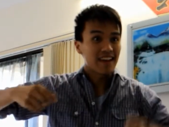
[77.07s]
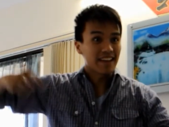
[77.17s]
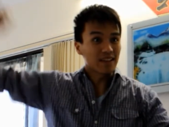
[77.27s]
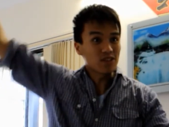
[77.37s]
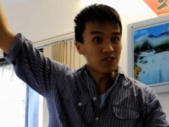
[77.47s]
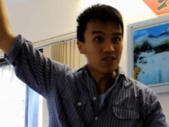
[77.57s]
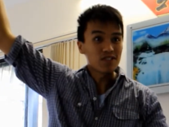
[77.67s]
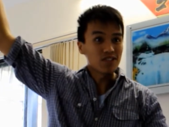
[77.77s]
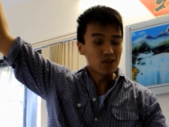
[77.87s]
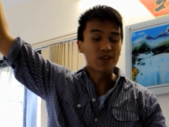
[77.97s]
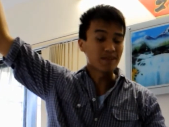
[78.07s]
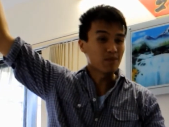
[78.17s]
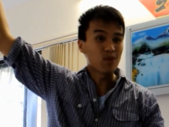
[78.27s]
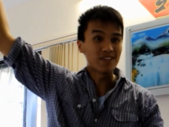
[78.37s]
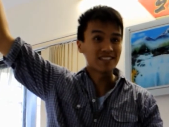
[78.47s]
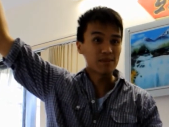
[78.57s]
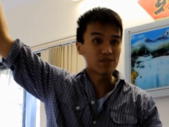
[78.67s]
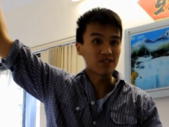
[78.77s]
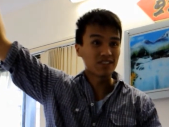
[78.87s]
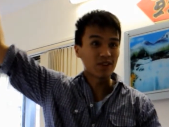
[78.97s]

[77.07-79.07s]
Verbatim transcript: and then you'll get more reception.